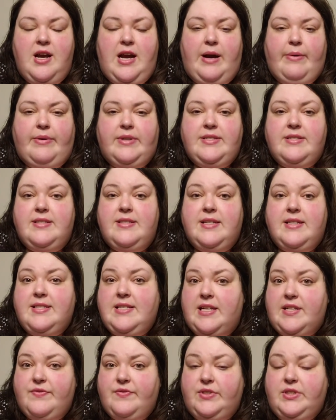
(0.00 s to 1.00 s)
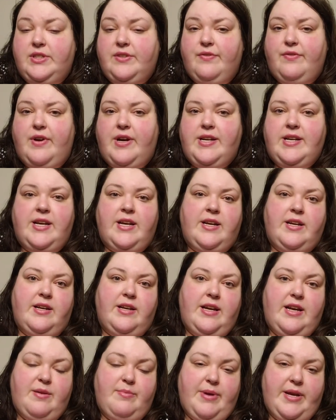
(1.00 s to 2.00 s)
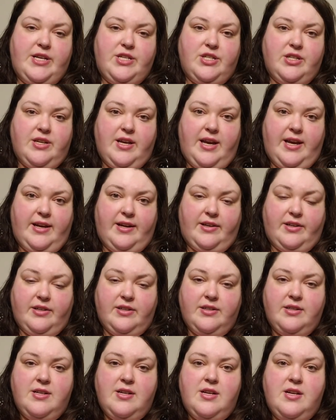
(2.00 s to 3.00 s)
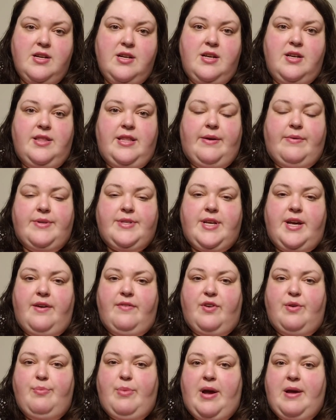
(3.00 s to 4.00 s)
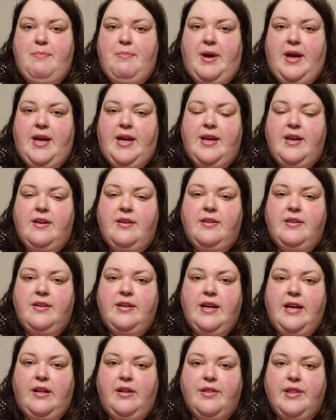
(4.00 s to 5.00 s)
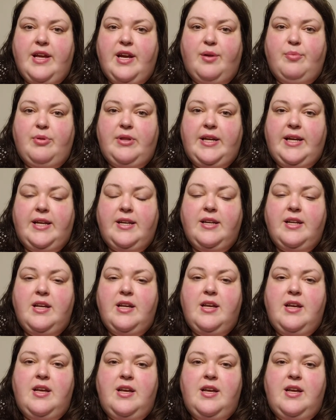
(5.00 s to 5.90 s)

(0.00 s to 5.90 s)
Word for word: I wasn't successful in finding inpatient care that was covered by my healthcare plan